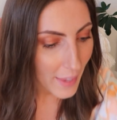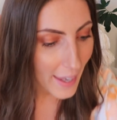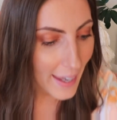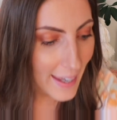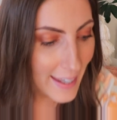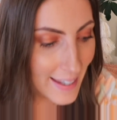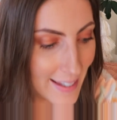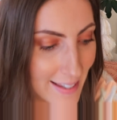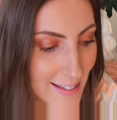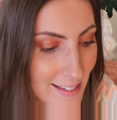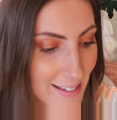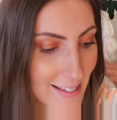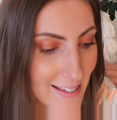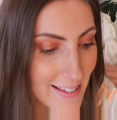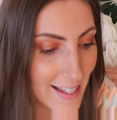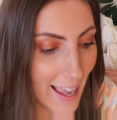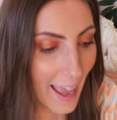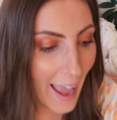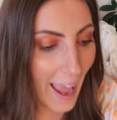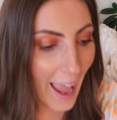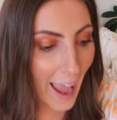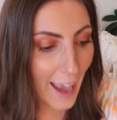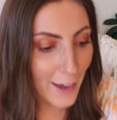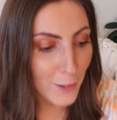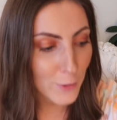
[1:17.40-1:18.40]
is
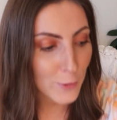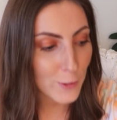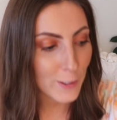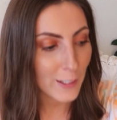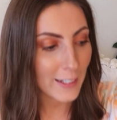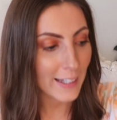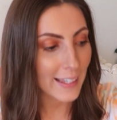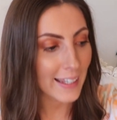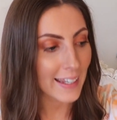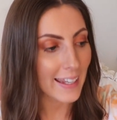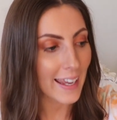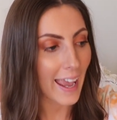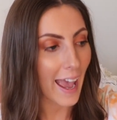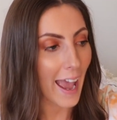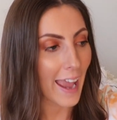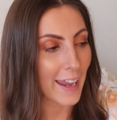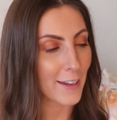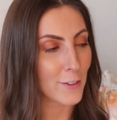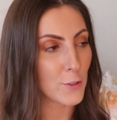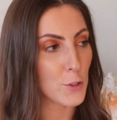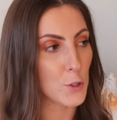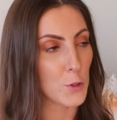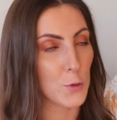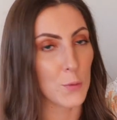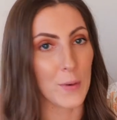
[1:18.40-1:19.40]
actually
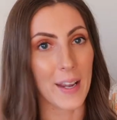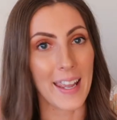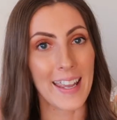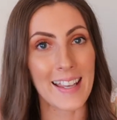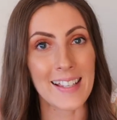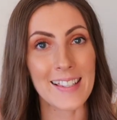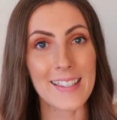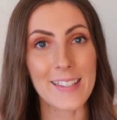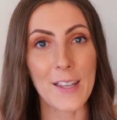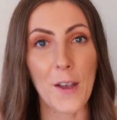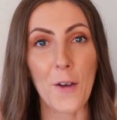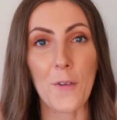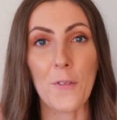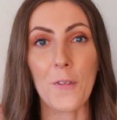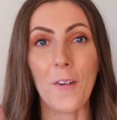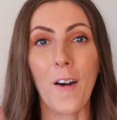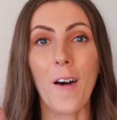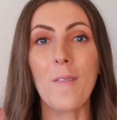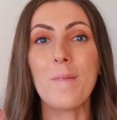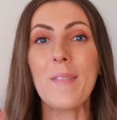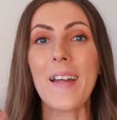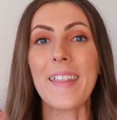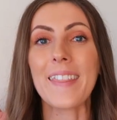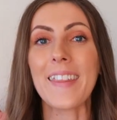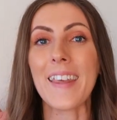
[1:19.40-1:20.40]
a dress
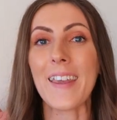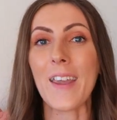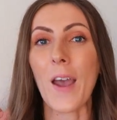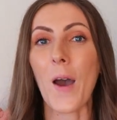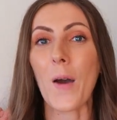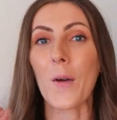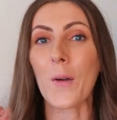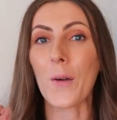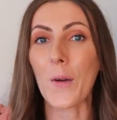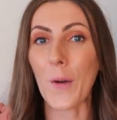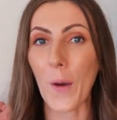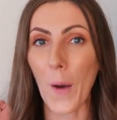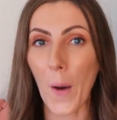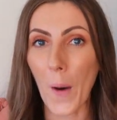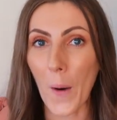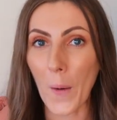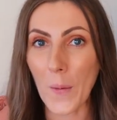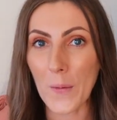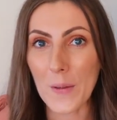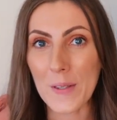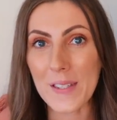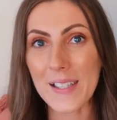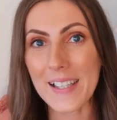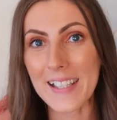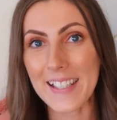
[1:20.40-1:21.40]
from the
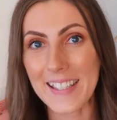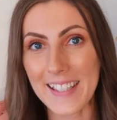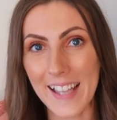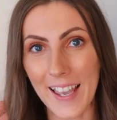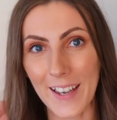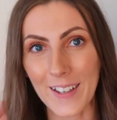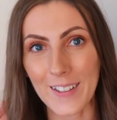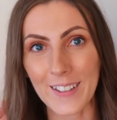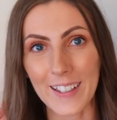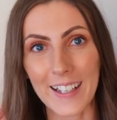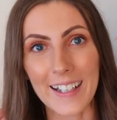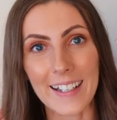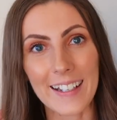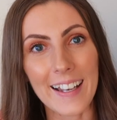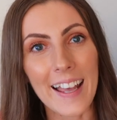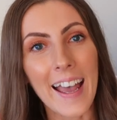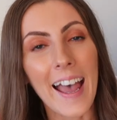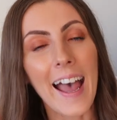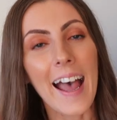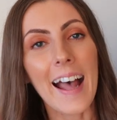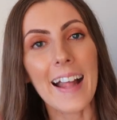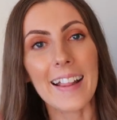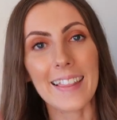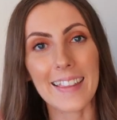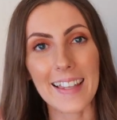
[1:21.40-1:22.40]
girls section.
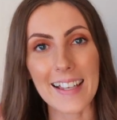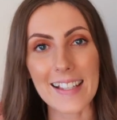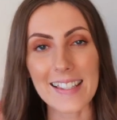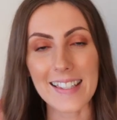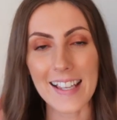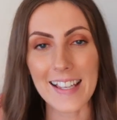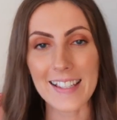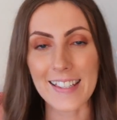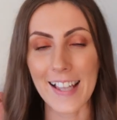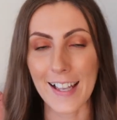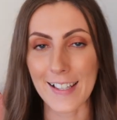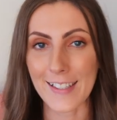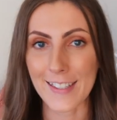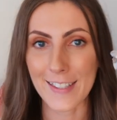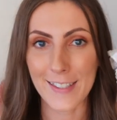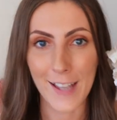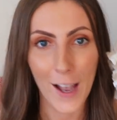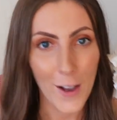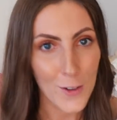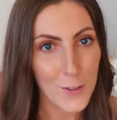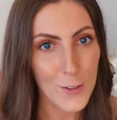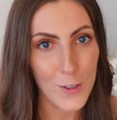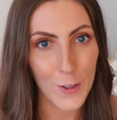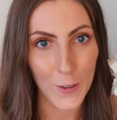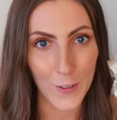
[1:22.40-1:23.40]
This is
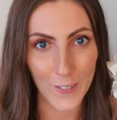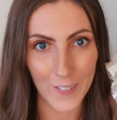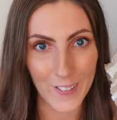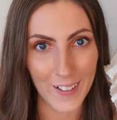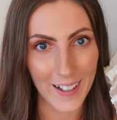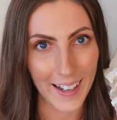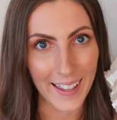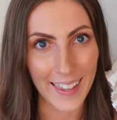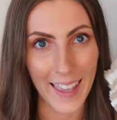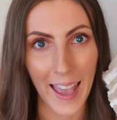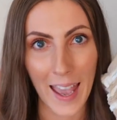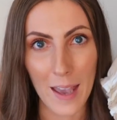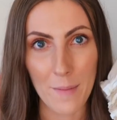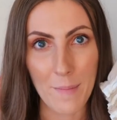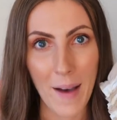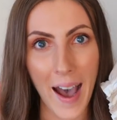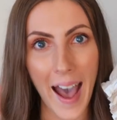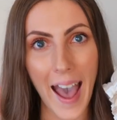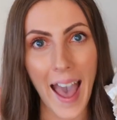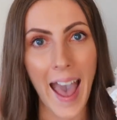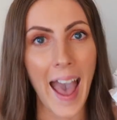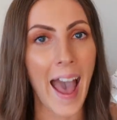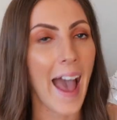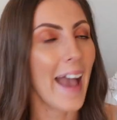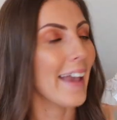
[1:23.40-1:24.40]
such a good Kmart
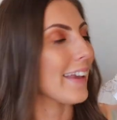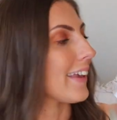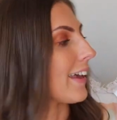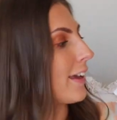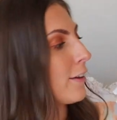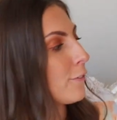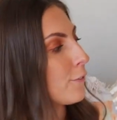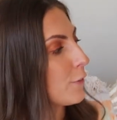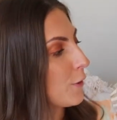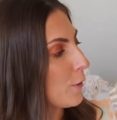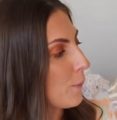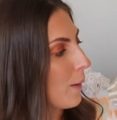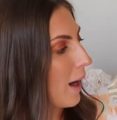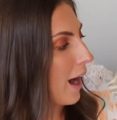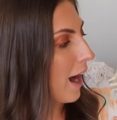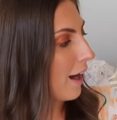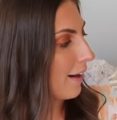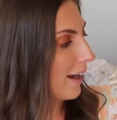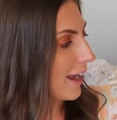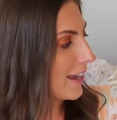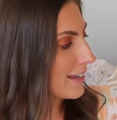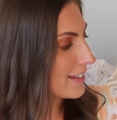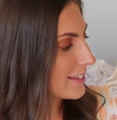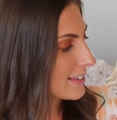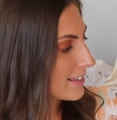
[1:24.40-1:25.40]
hack. If you
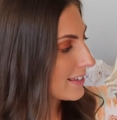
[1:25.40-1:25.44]
are a